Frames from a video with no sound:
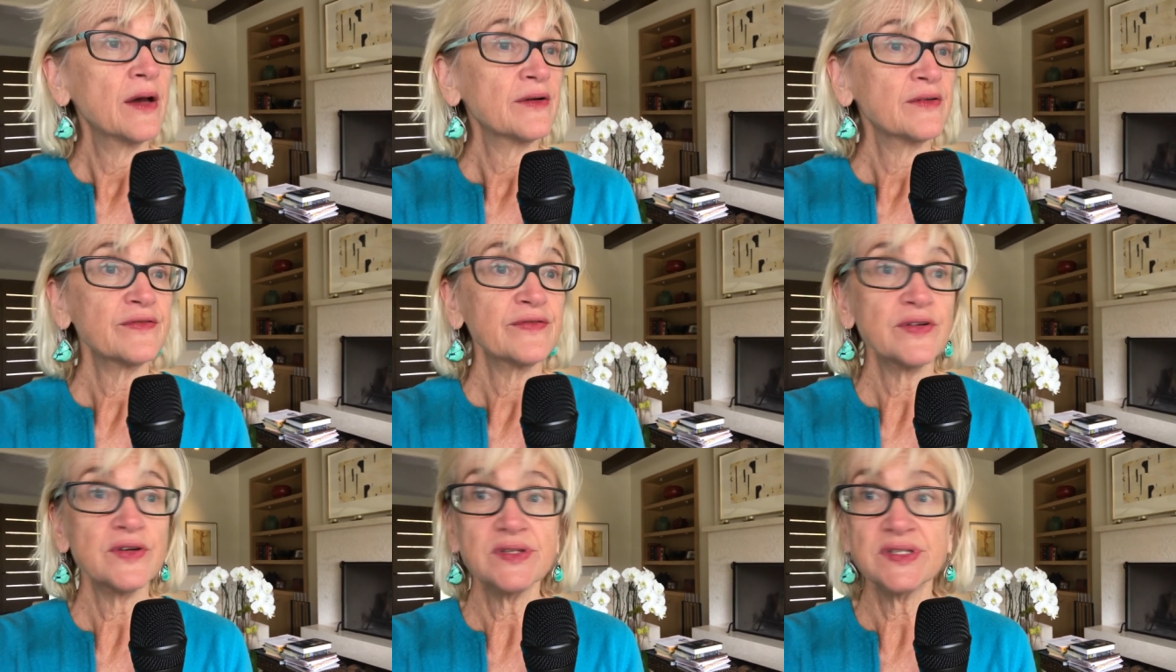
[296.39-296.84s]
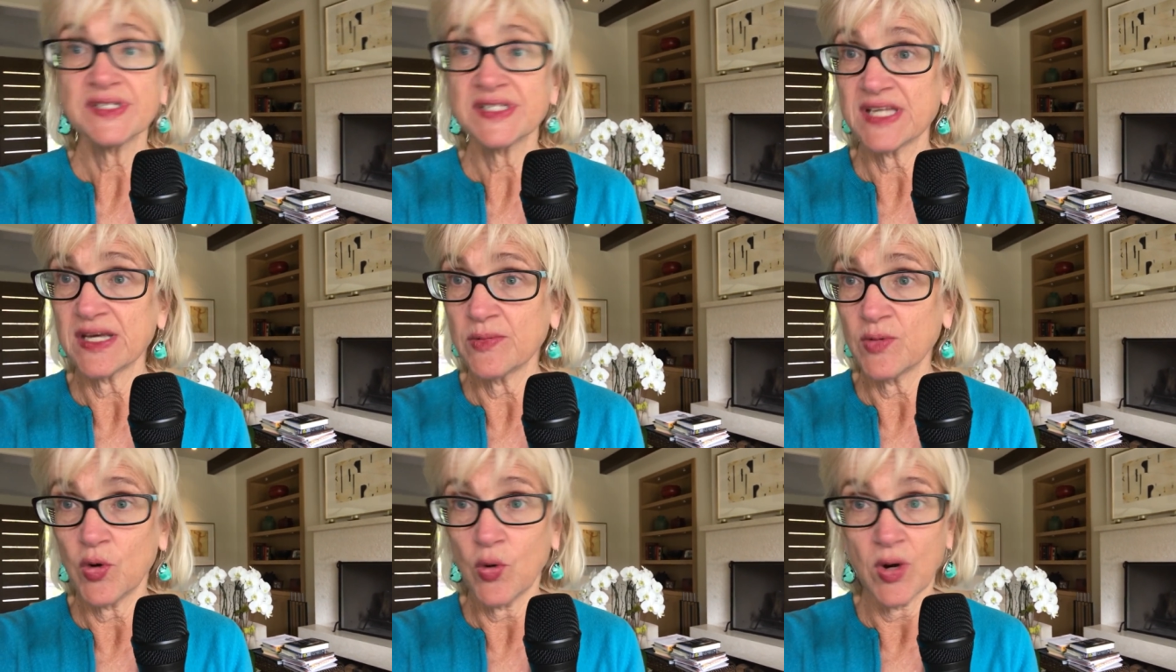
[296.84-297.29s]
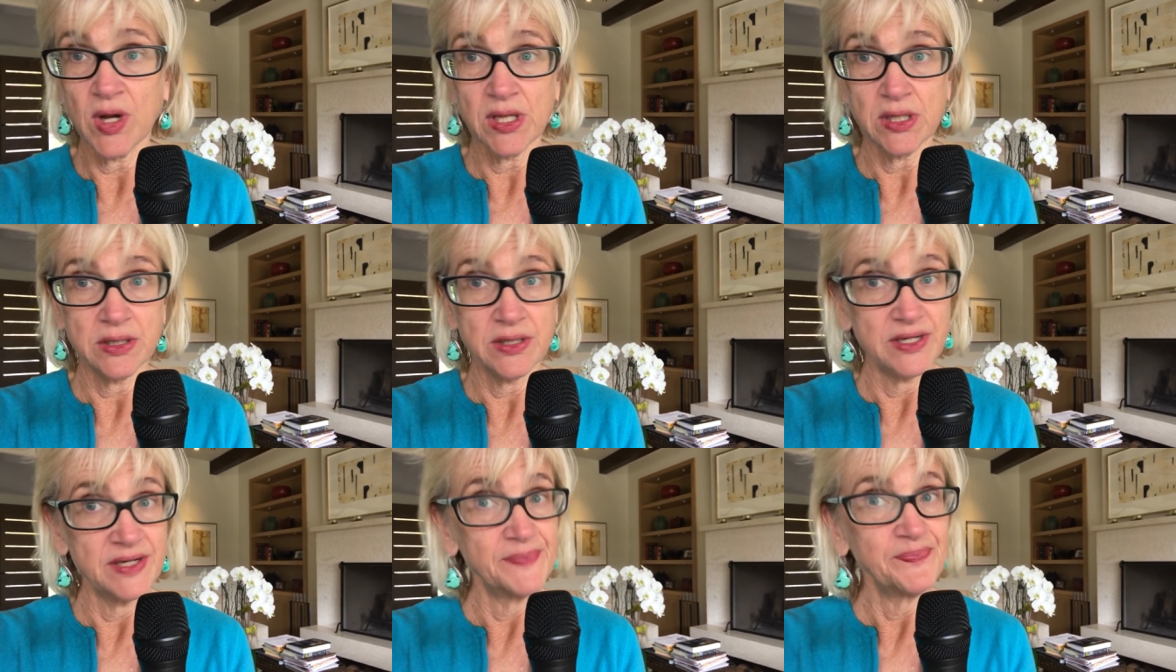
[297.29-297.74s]
for the same
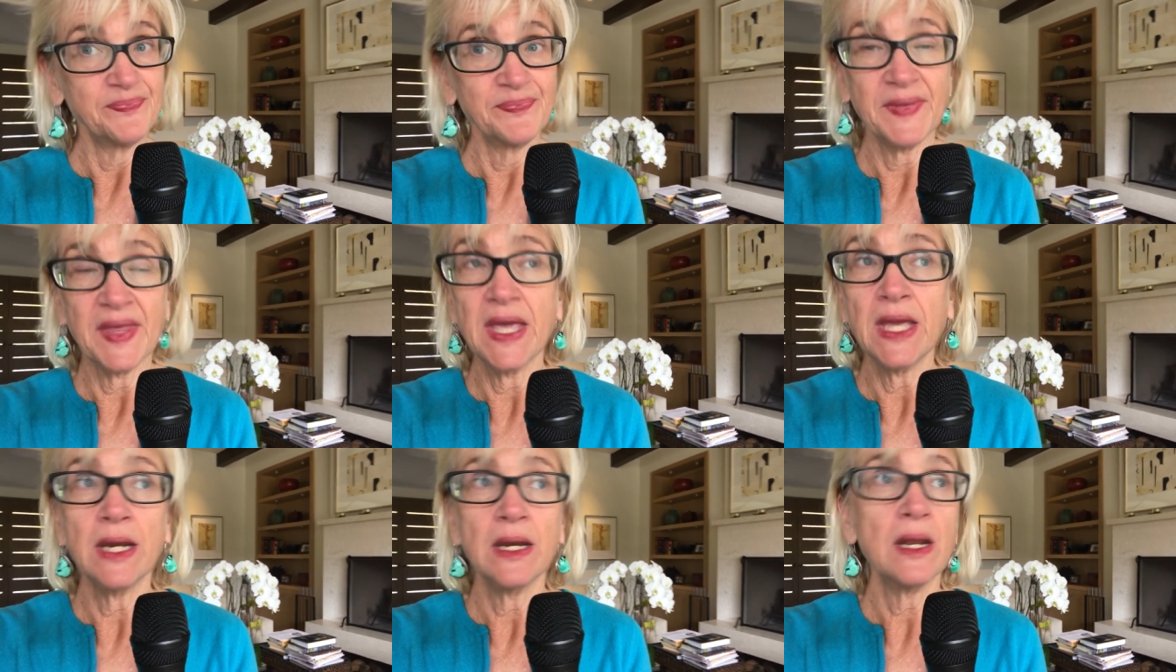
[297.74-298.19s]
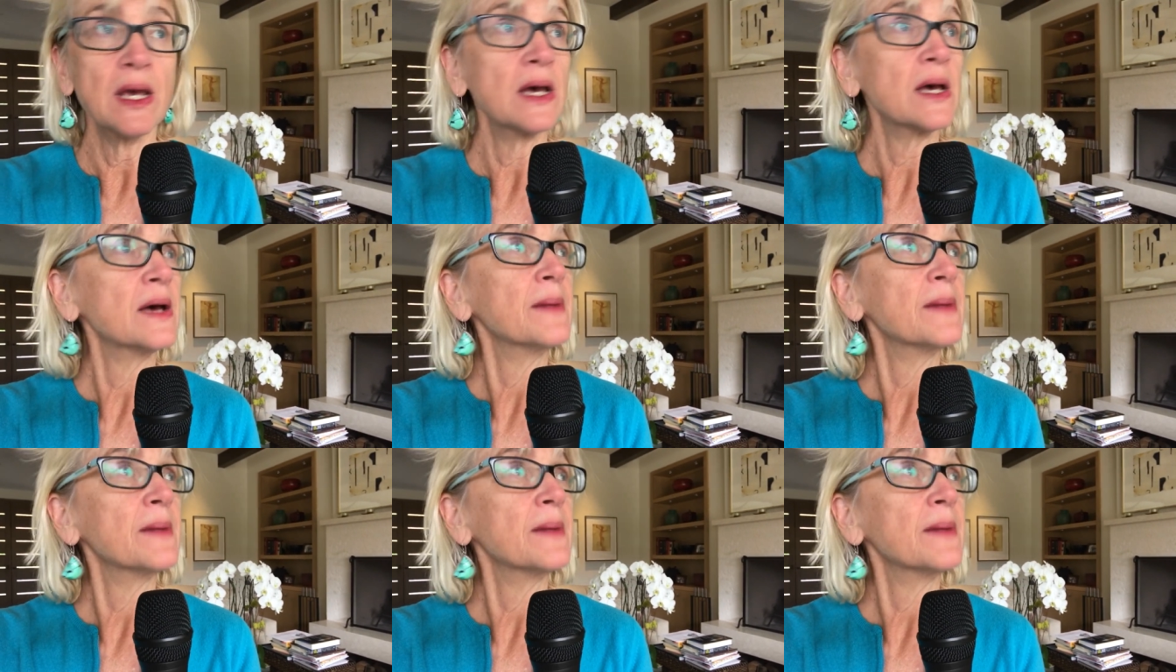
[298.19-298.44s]
quality. And